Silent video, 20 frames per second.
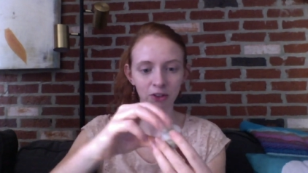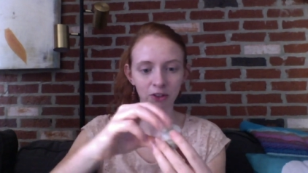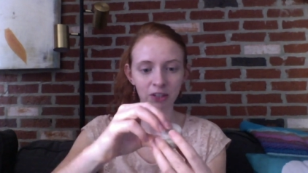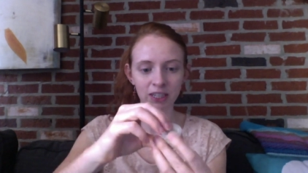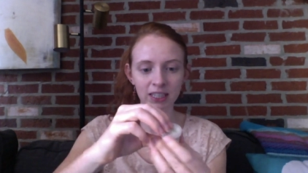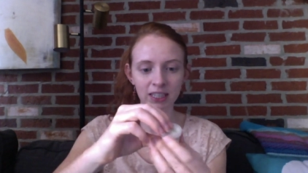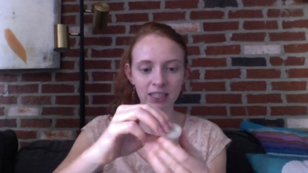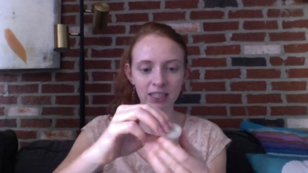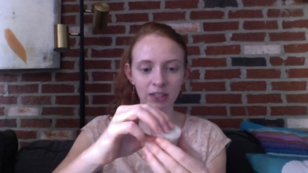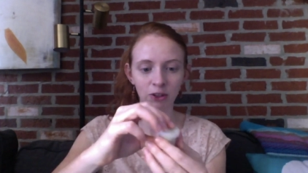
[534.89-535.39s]

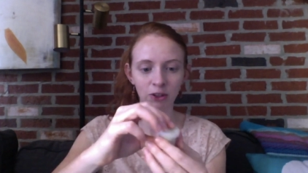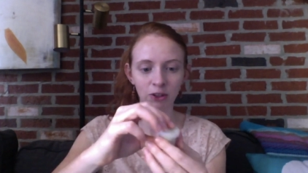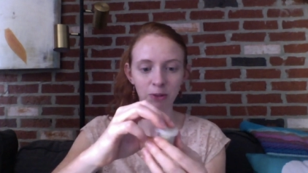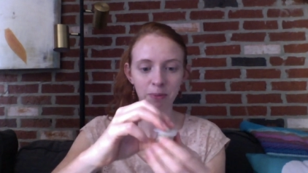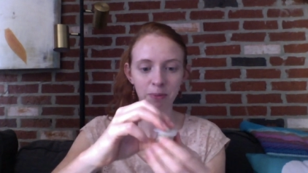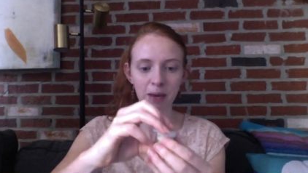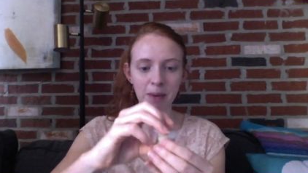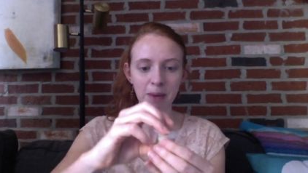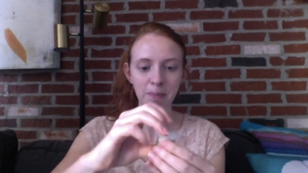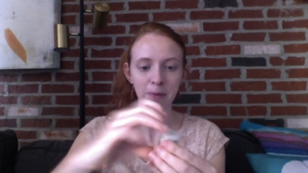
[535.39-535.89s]
green tissue
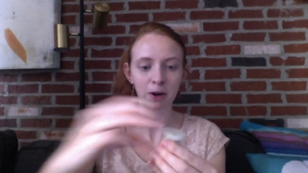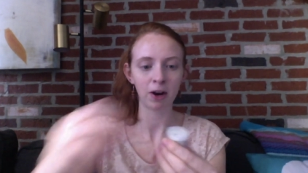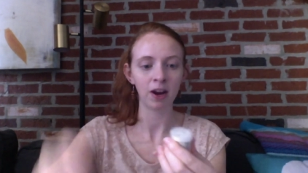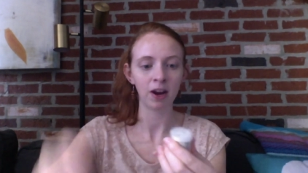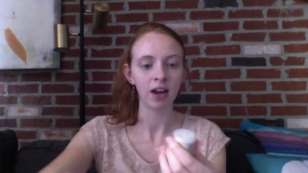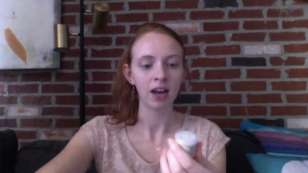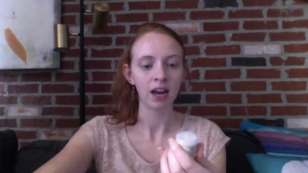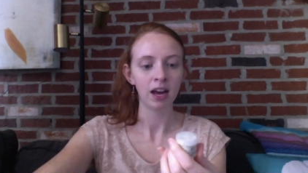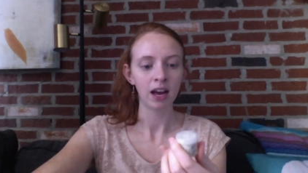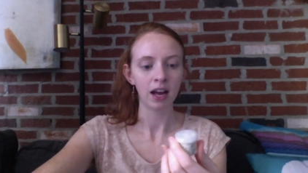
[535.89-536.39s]
paper,
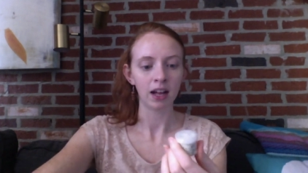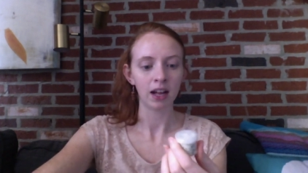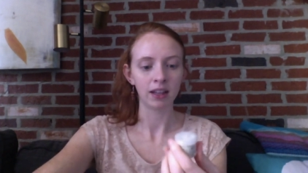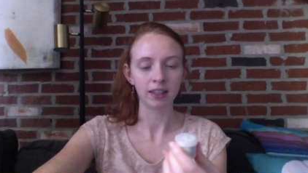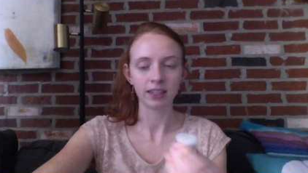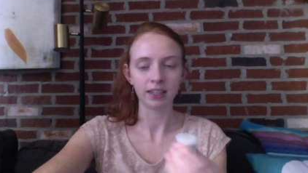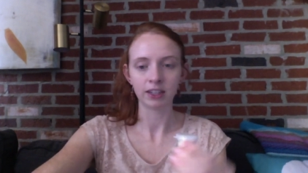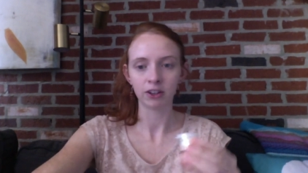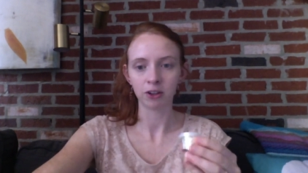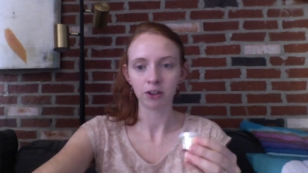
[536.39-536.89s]
a
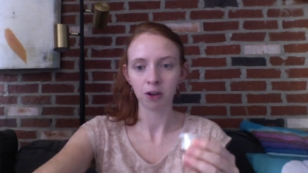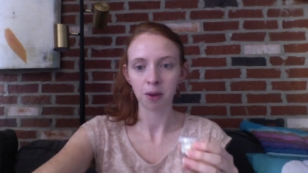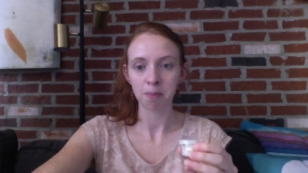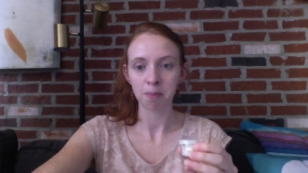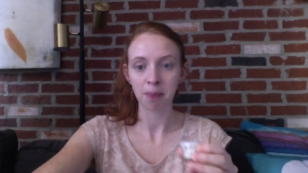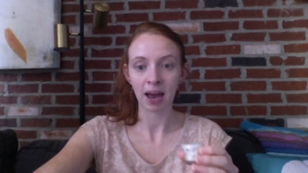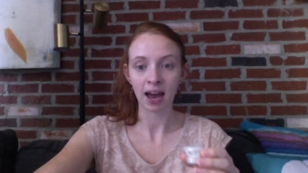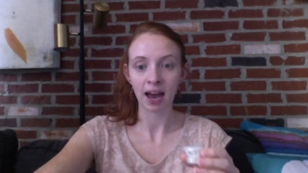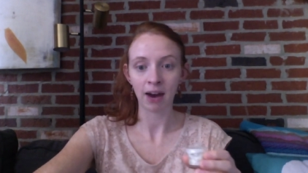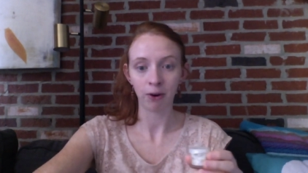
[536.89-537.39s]
little
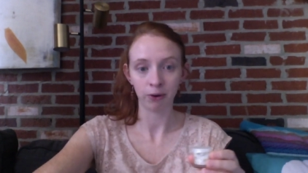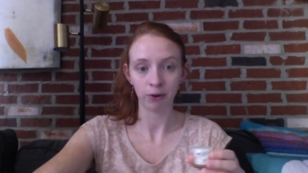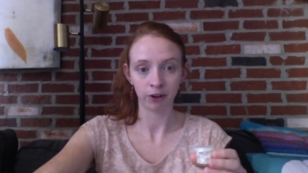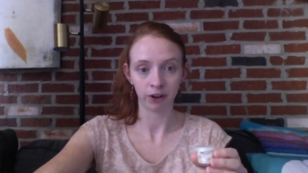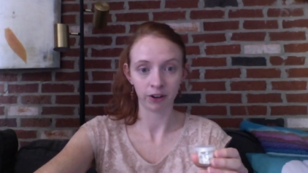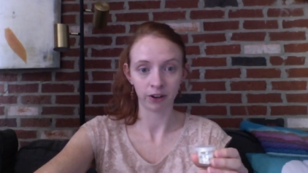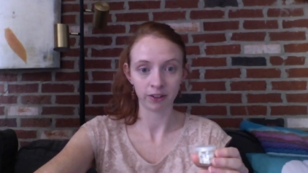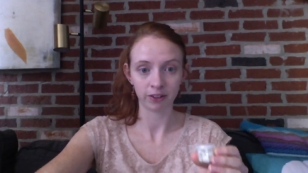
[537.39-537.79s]
powder.